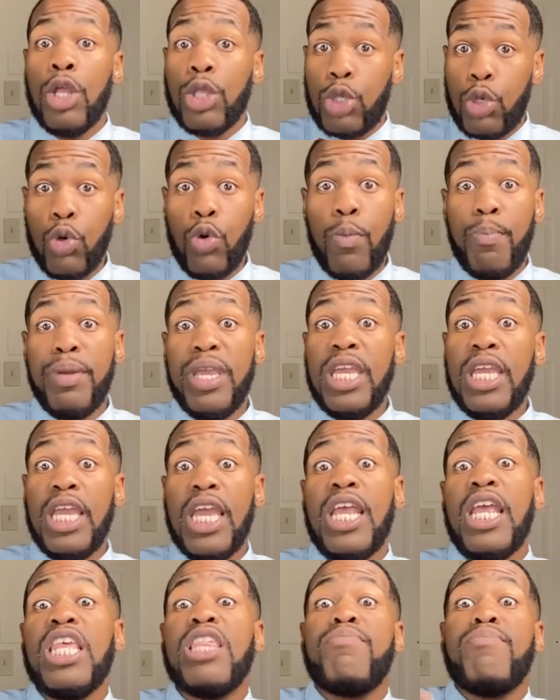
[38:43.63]
to be
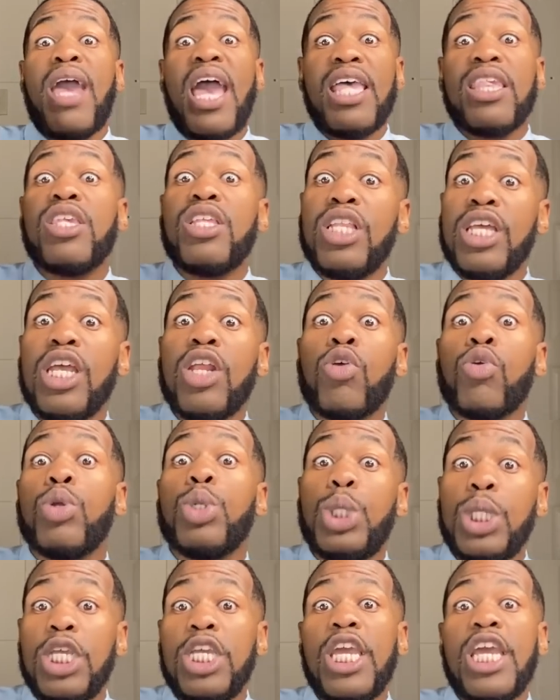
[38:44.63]
in his masculine
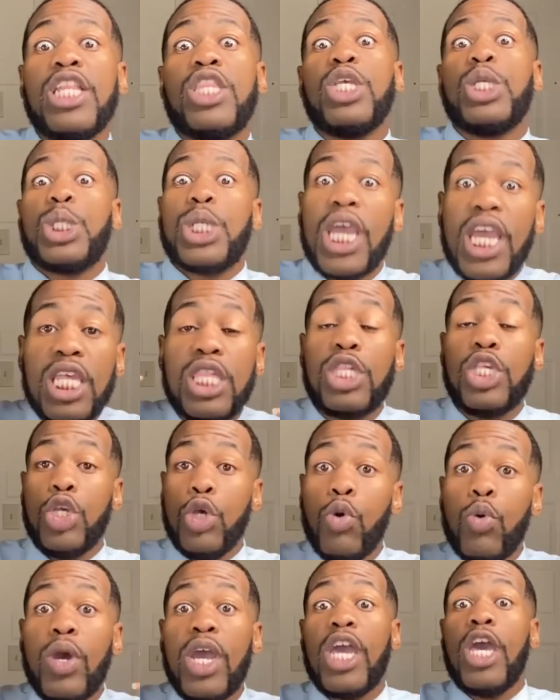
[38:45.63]
energy and to chase
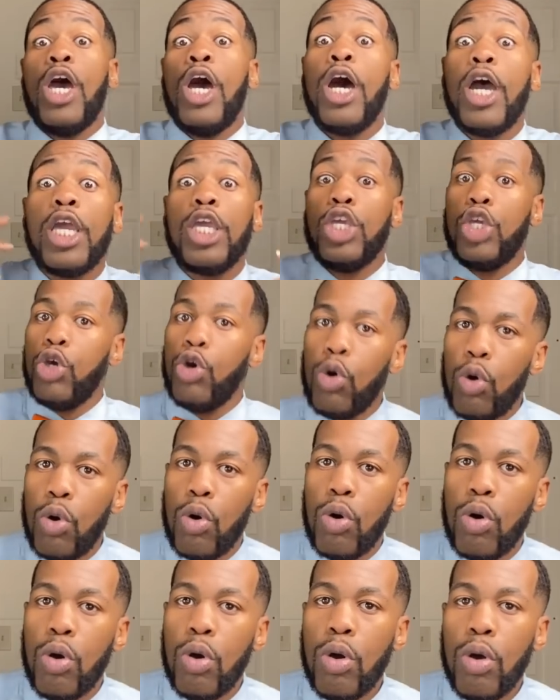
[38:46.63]
you and hunt
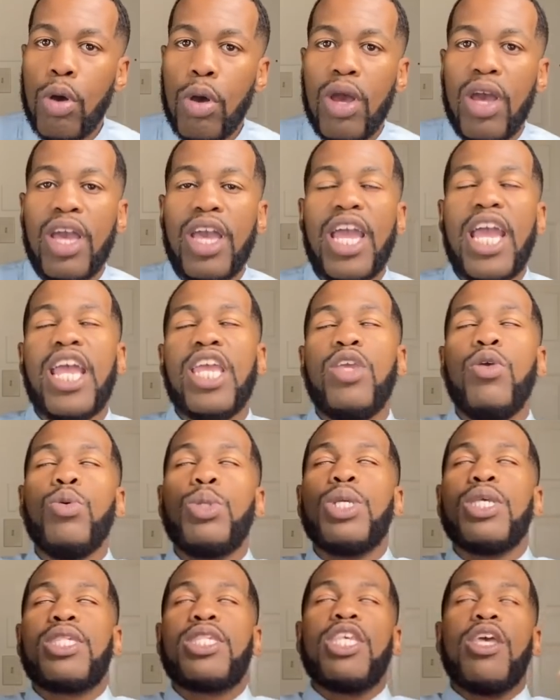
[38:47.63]
you, and you
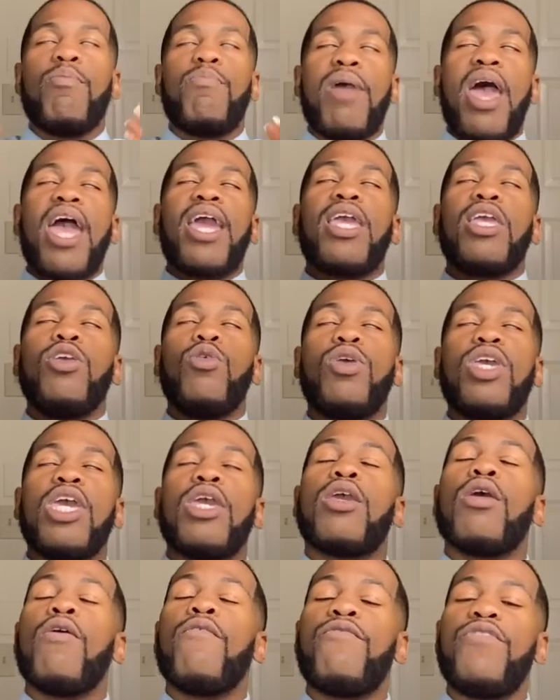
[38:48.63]
just sit back and you kick
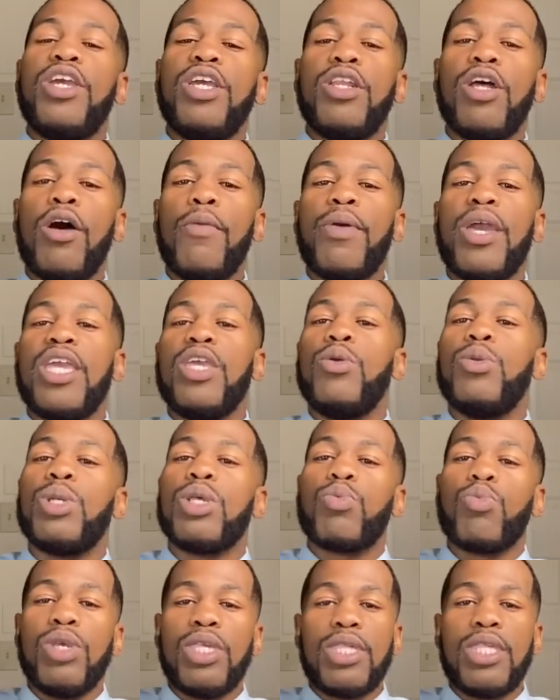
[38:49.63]
your feet up and you
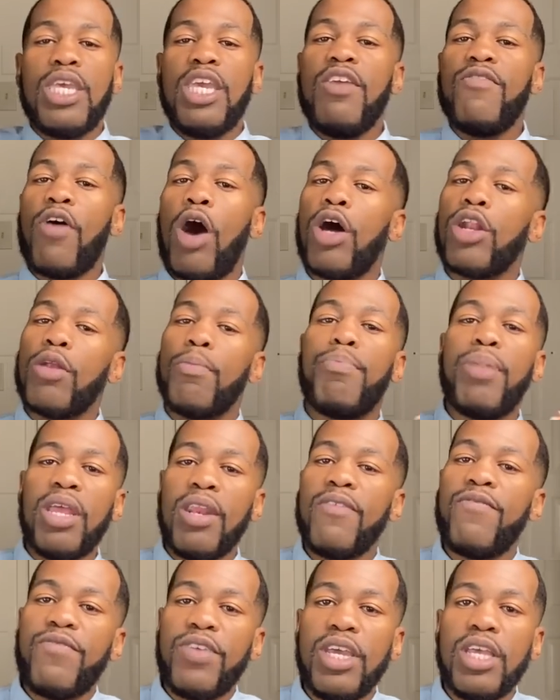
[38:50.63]
just receive all the
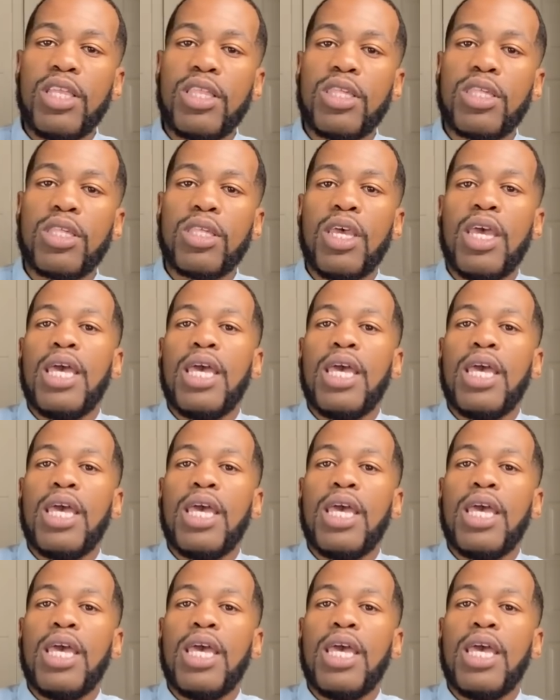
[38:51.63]
benefits,